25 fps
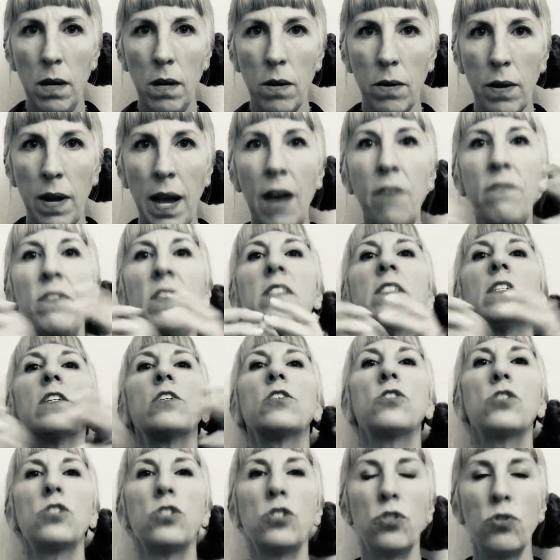okay, of these
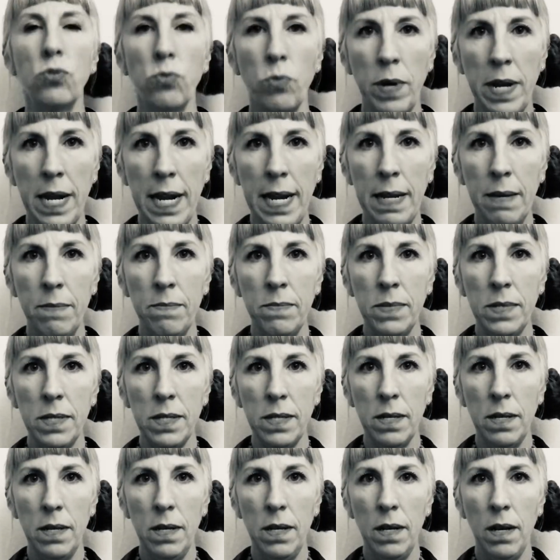extremes,
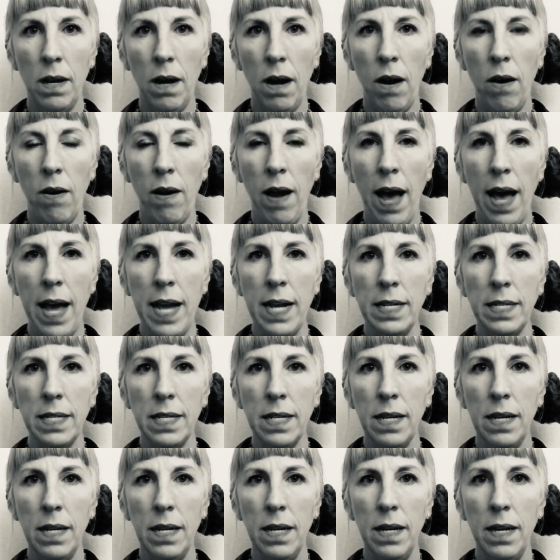all right?
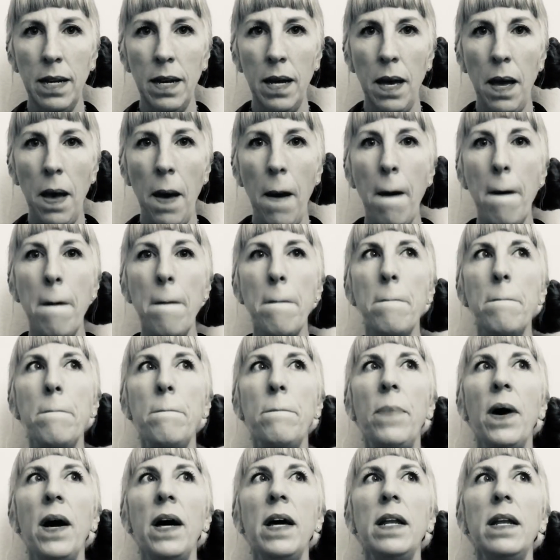
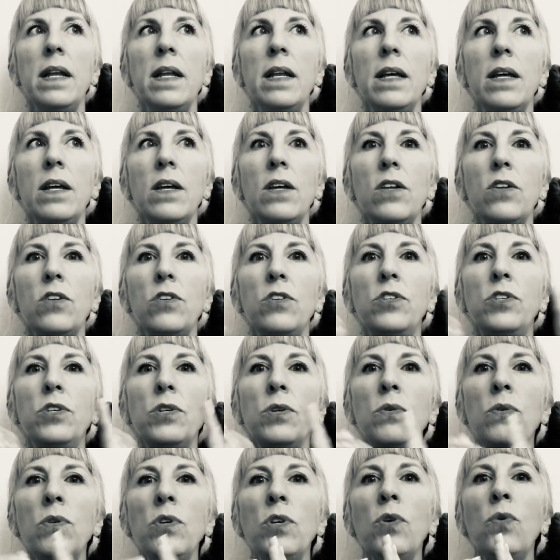But
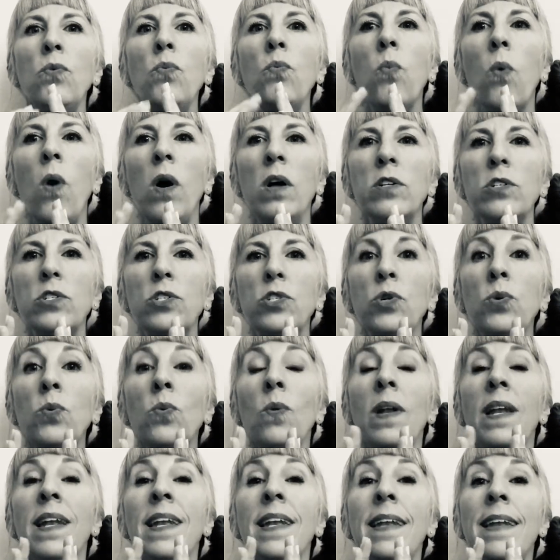do you want to
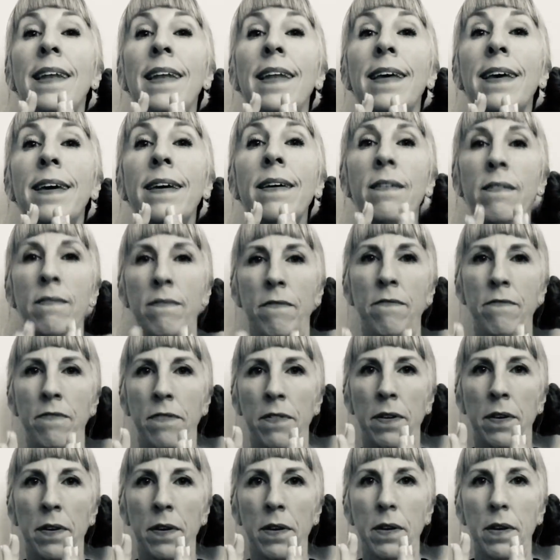live
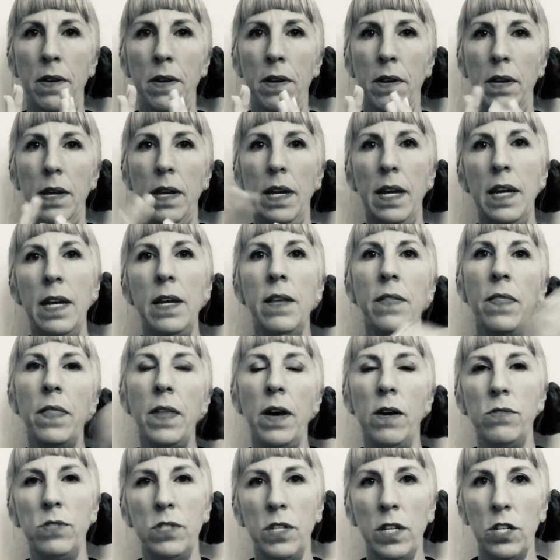in
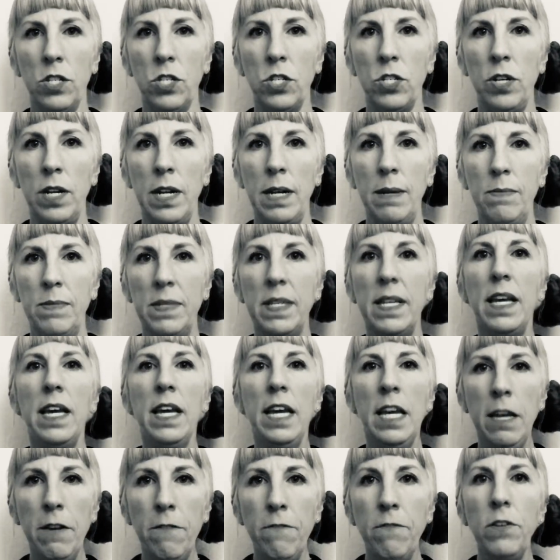those extremes?
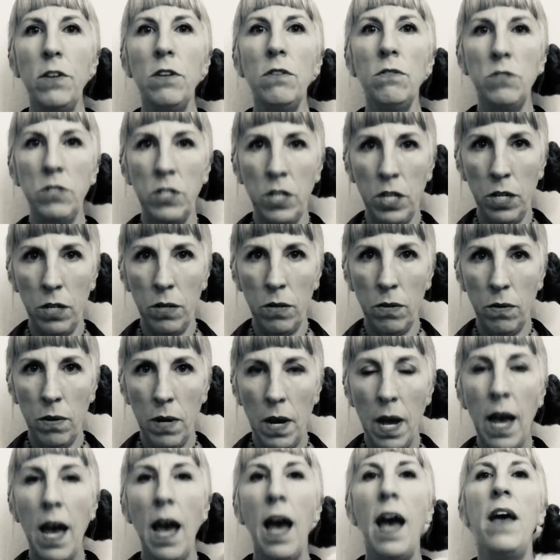If you do,
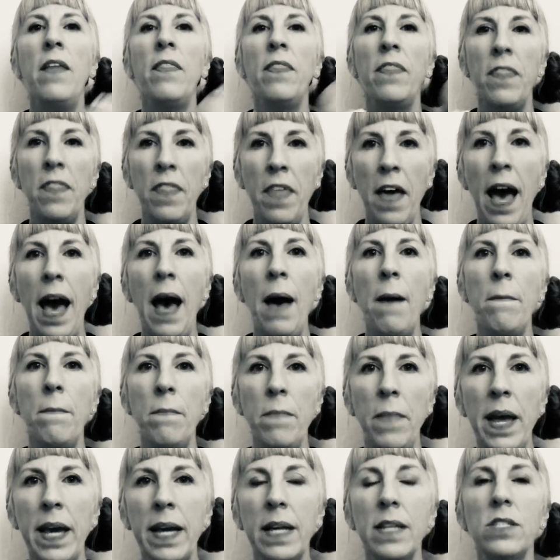and that
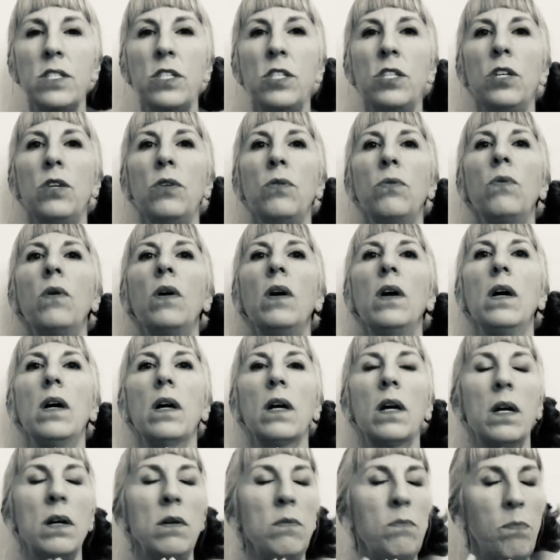makes you
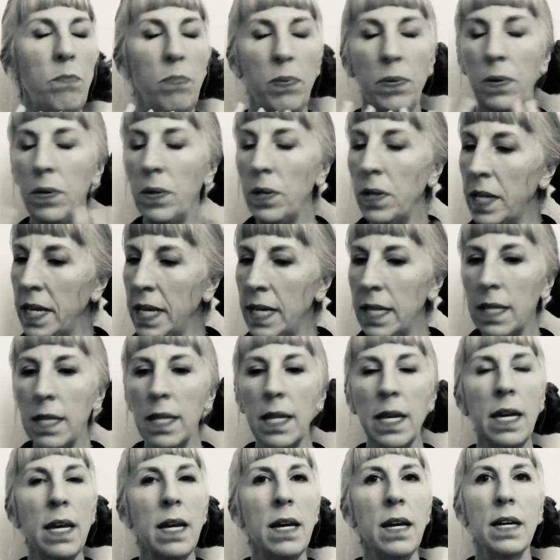
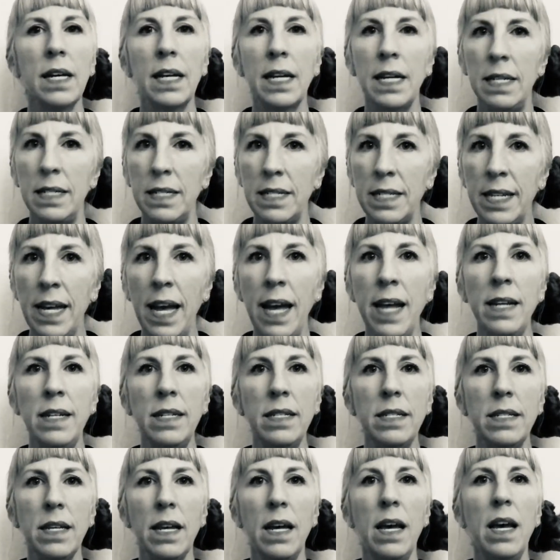completely
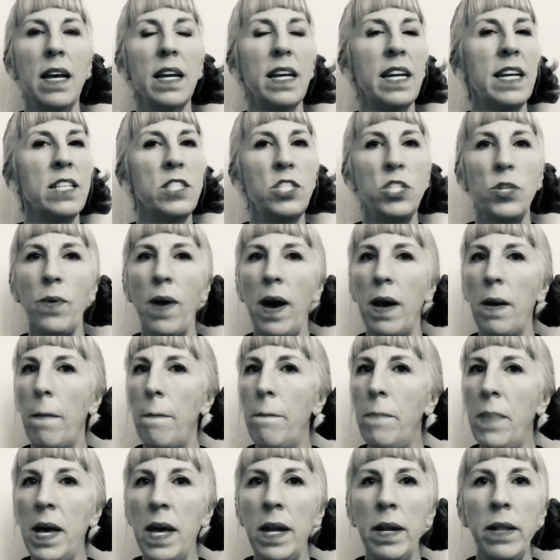content, gets you out of
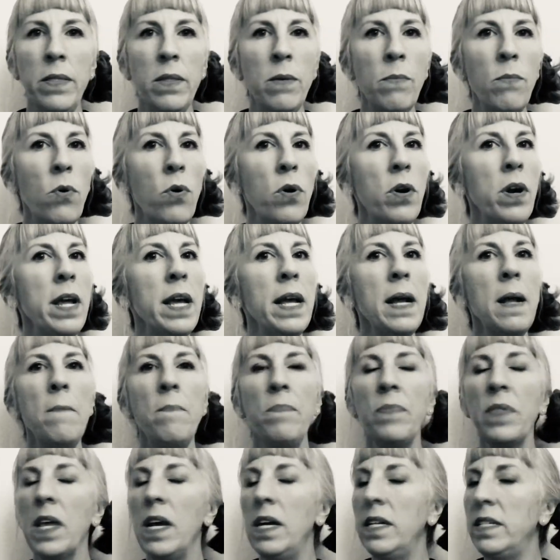bed in the morning,
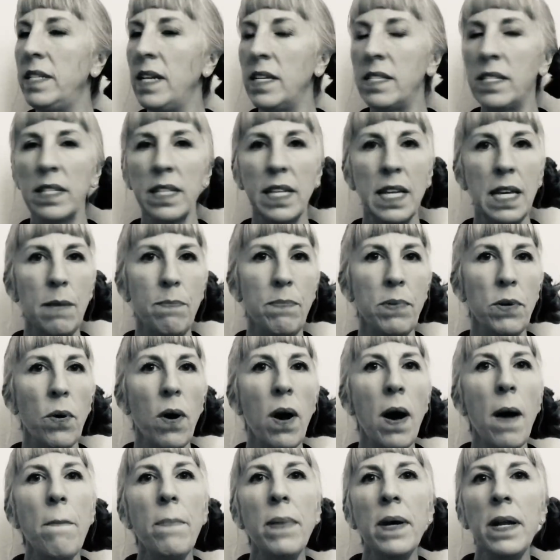doesn't keep you
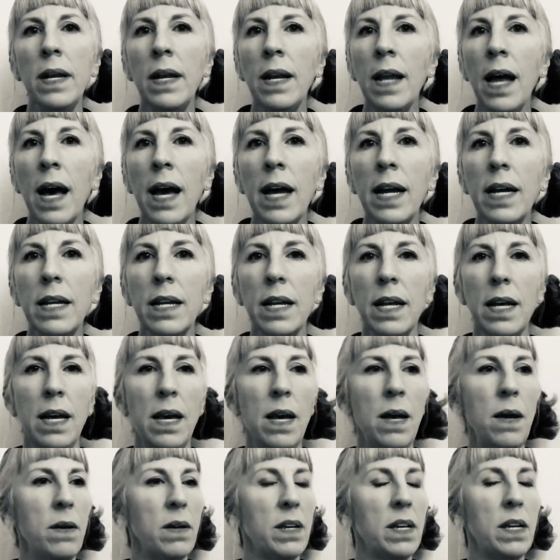up at night,
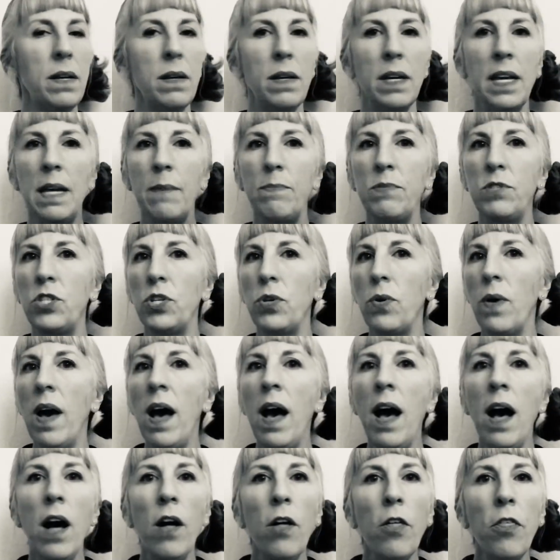keeps you
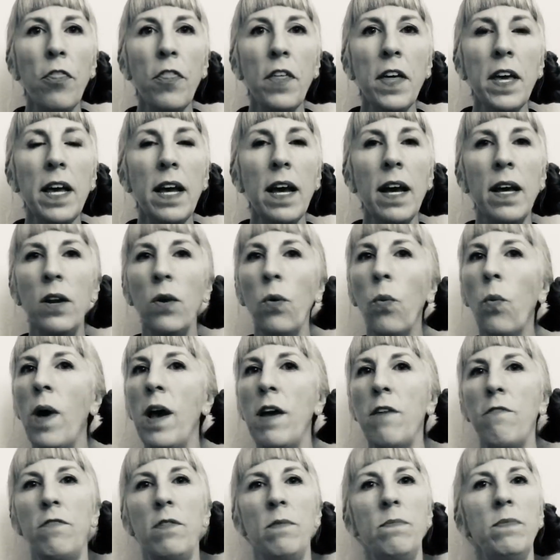healthy and away
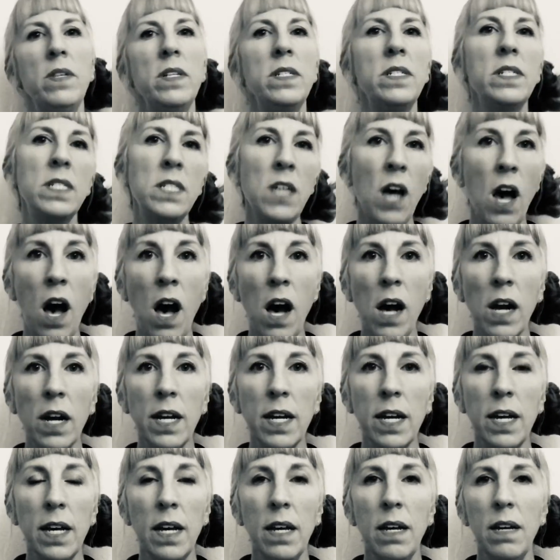from the dock,